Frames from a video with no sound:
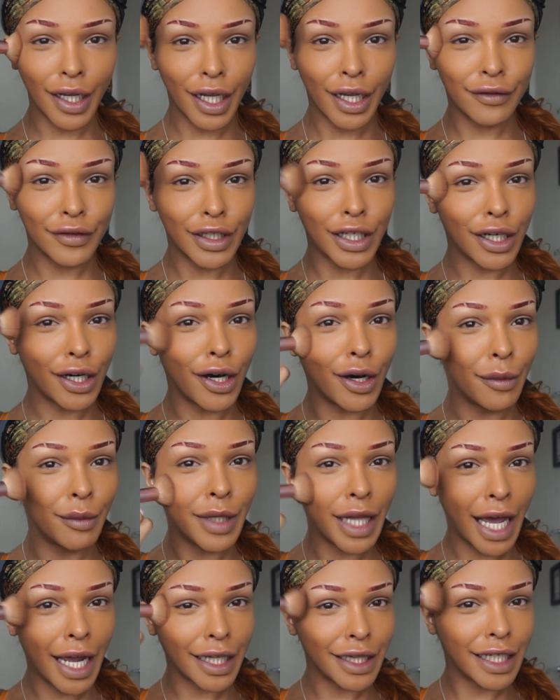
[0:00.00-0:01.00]
Give a little
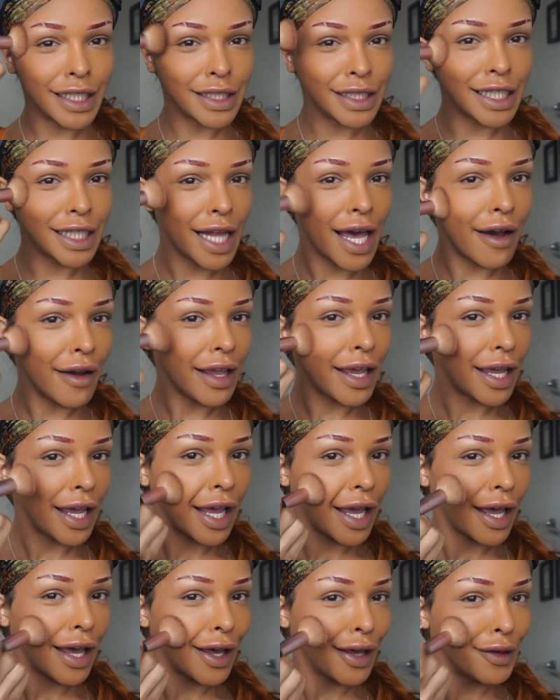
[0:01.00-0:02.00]
black Lindsay
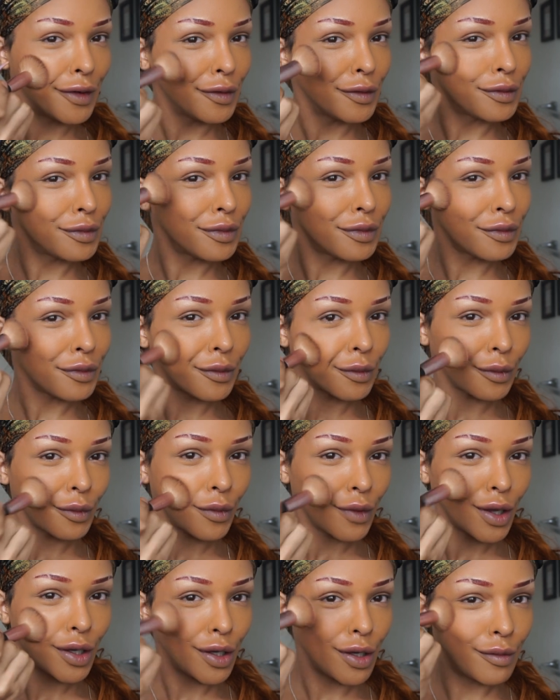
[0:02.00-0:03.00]
Lohan.
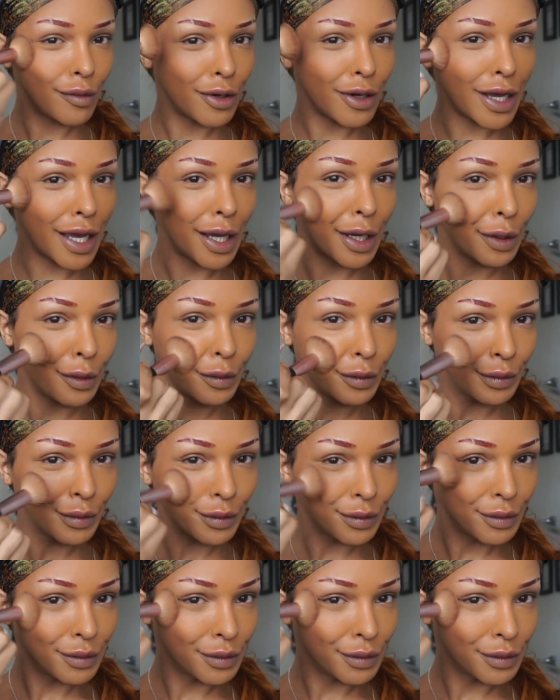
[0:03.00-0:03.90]
Come on.